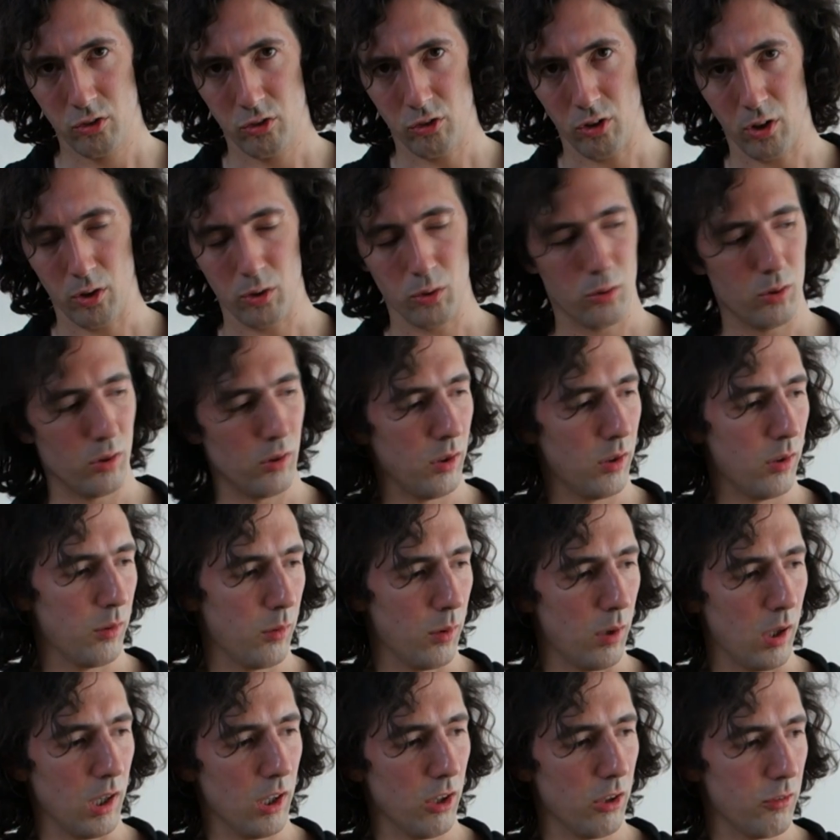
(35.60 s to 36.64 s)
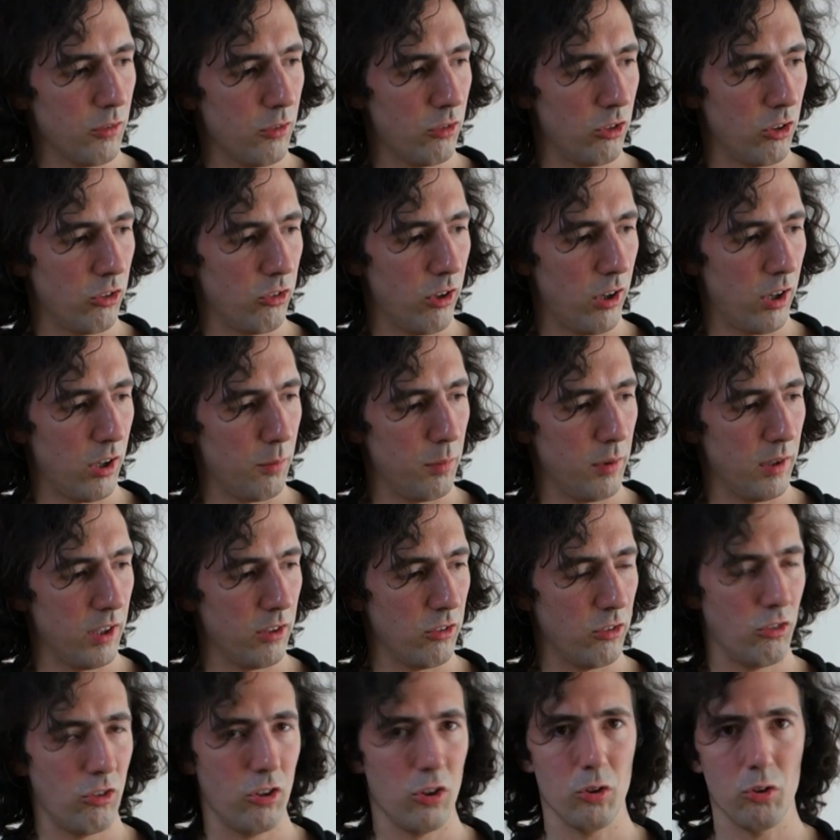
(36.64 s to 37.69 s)
So a lot of sitar
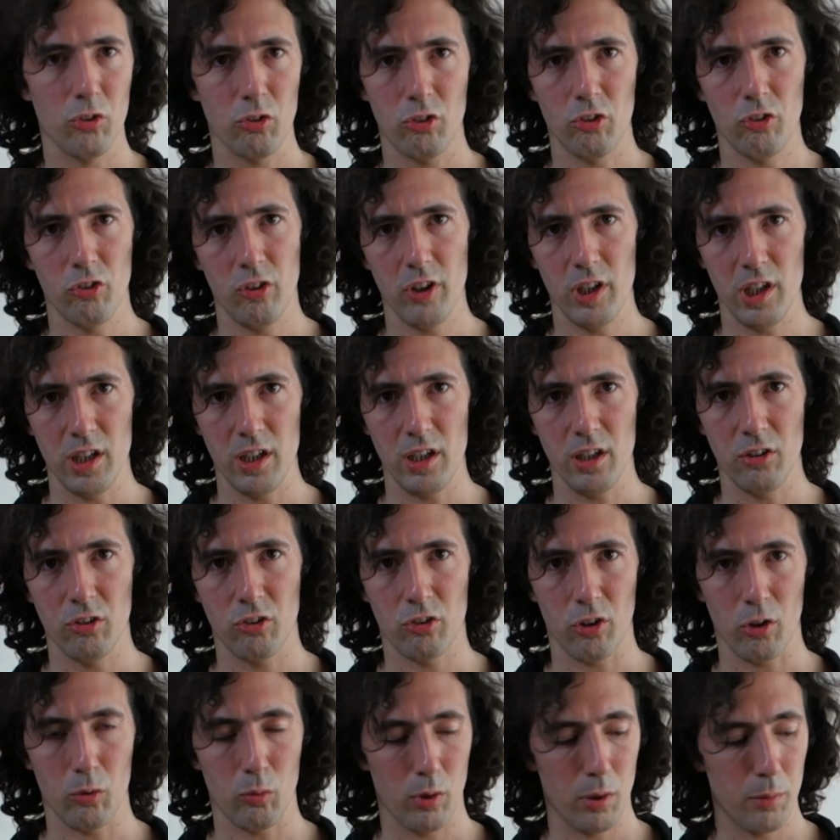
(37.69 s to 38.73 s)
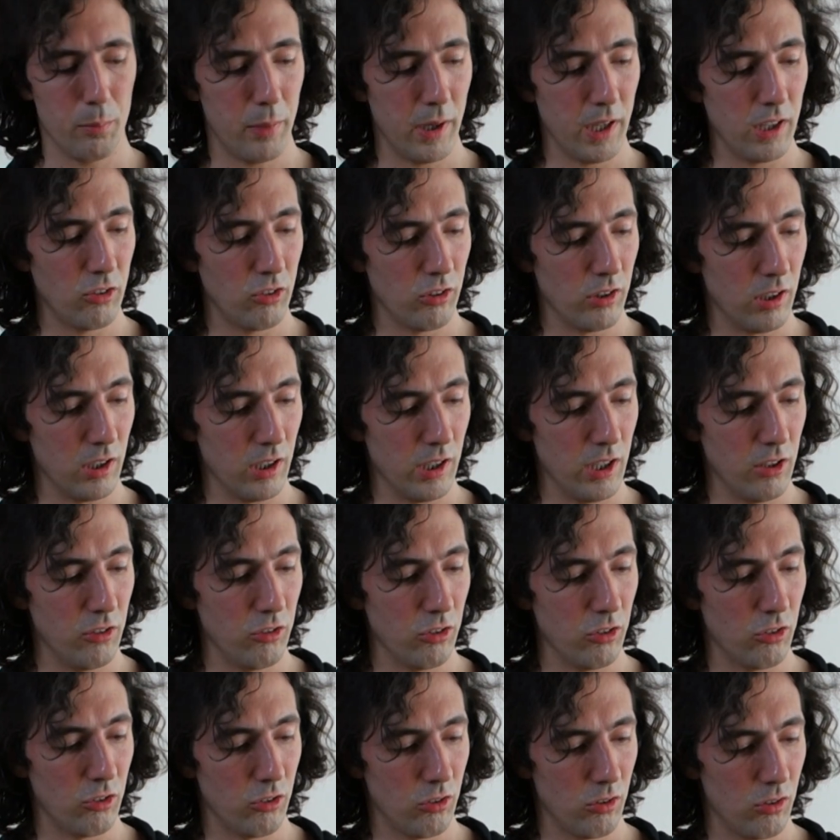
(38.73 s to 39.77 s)
players tune to D, so we're basically
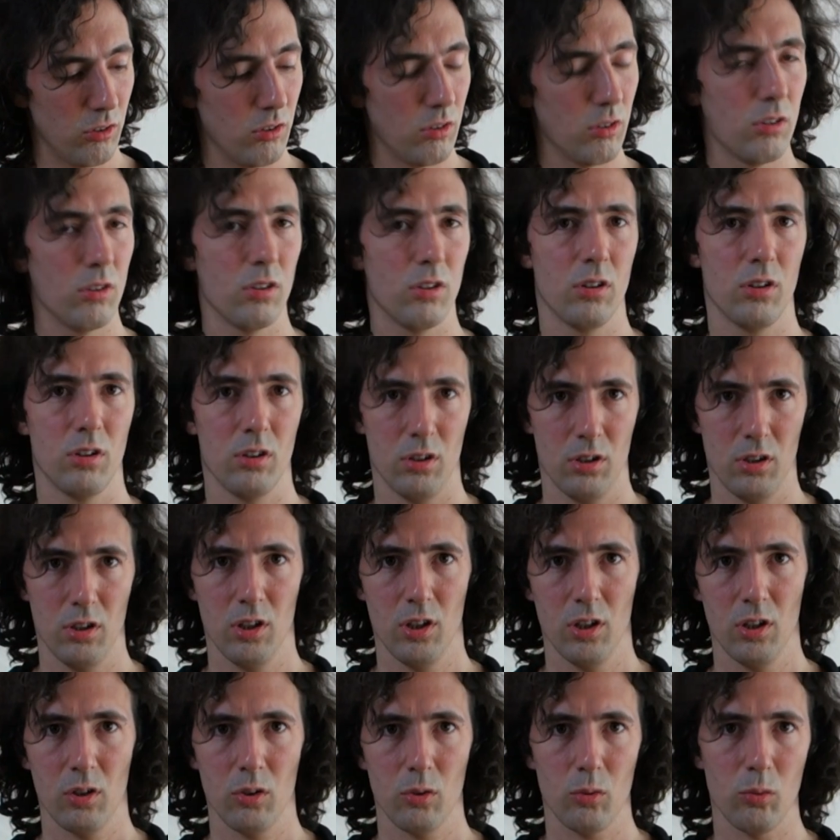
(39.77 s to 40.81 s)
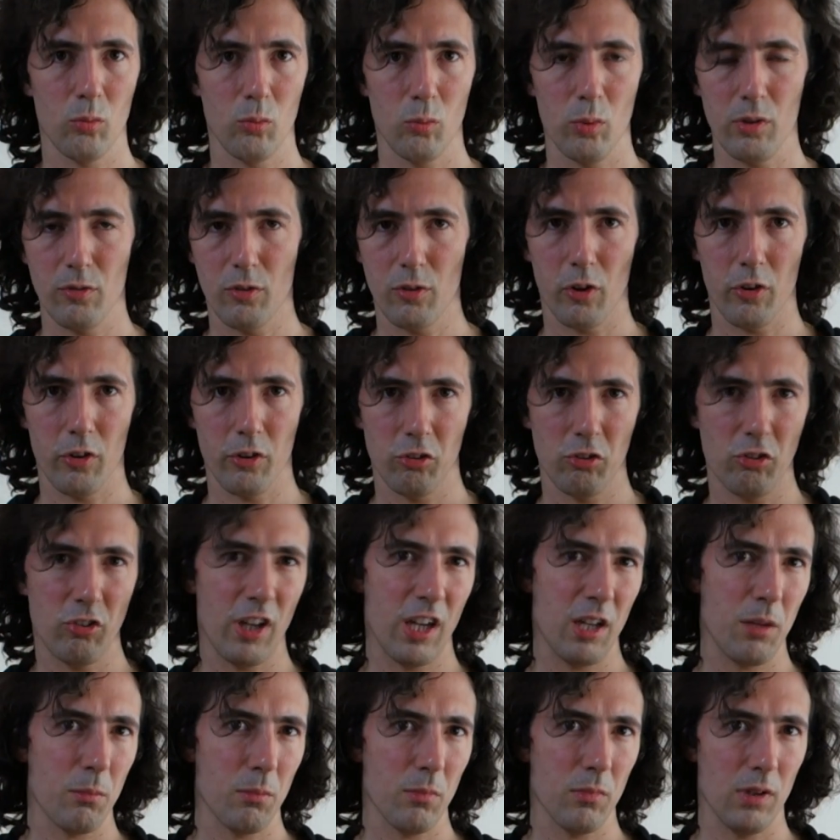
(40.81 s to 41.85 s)
just, we've got the
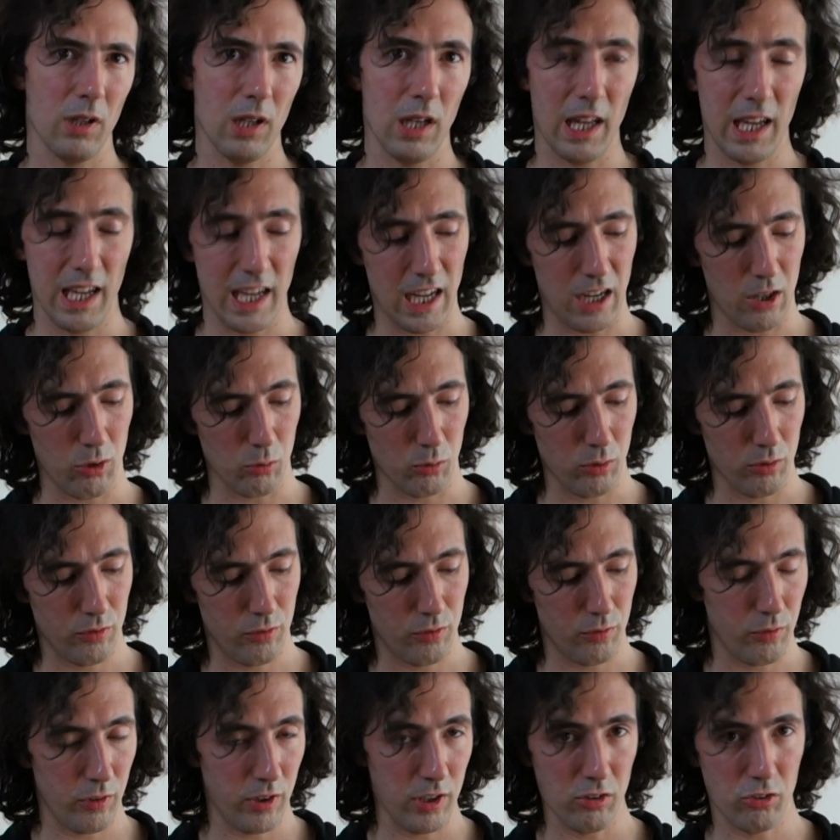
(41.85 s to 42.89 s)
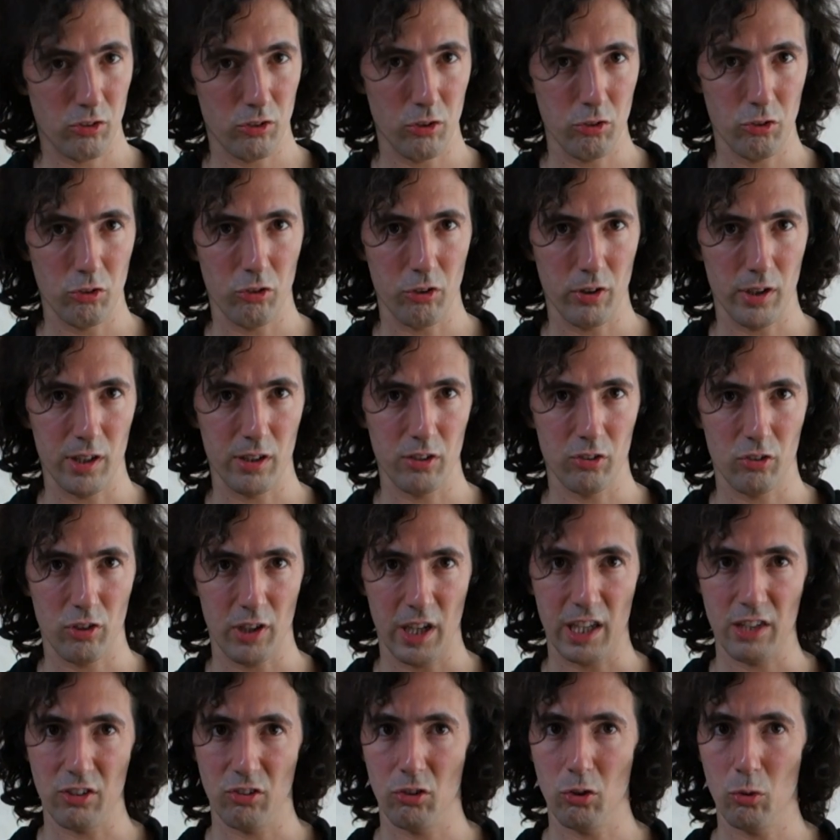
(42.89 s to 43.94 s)
same layout with these two strings
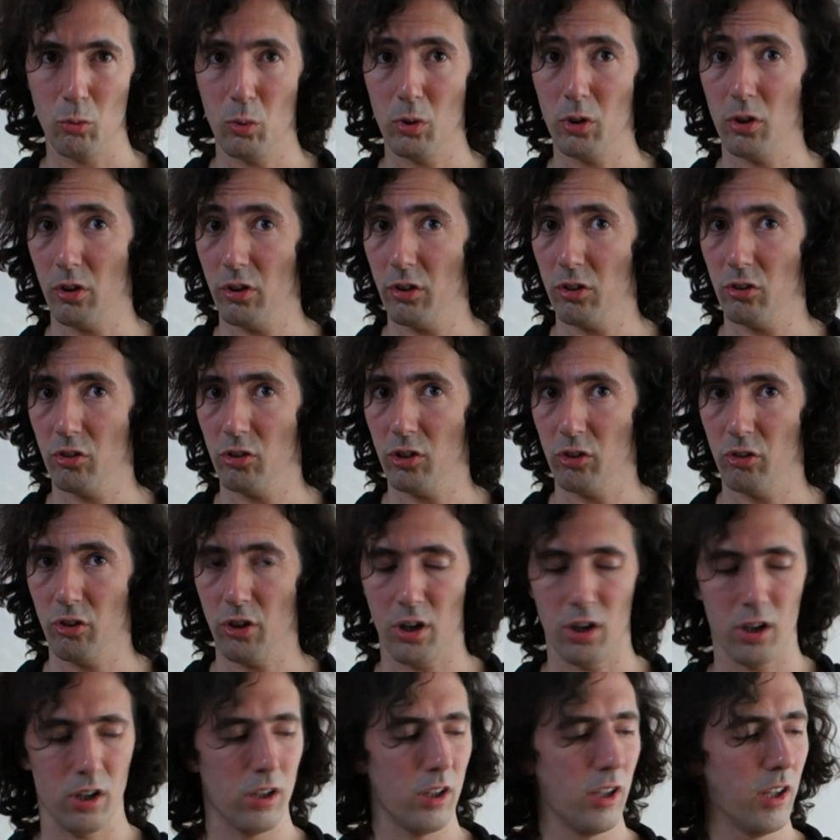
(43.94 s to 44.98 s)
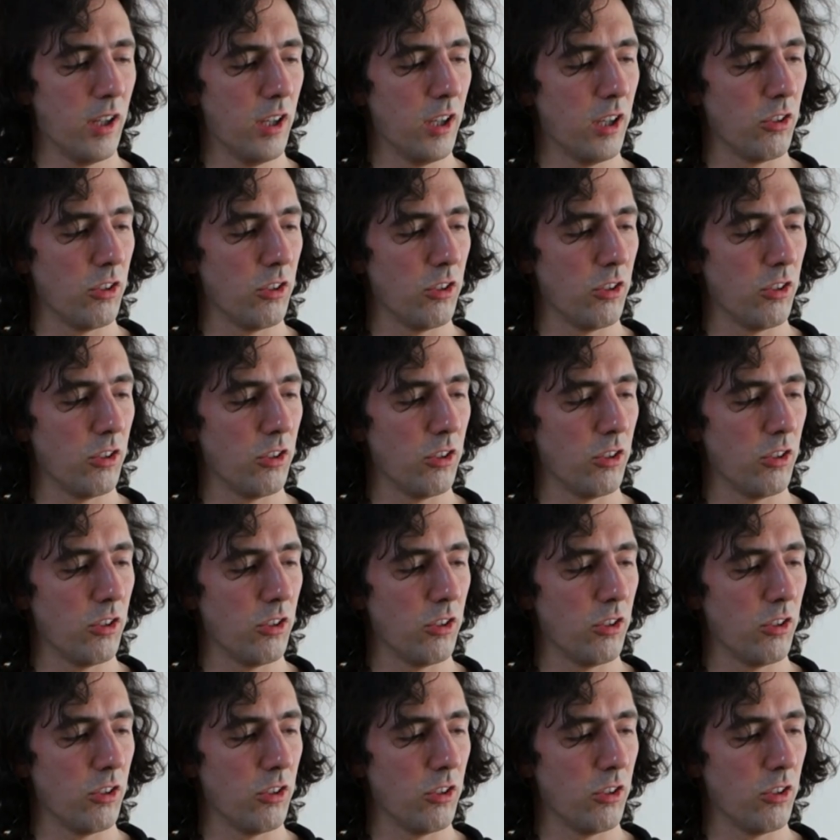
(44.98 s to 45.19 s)
as you would on the sitar.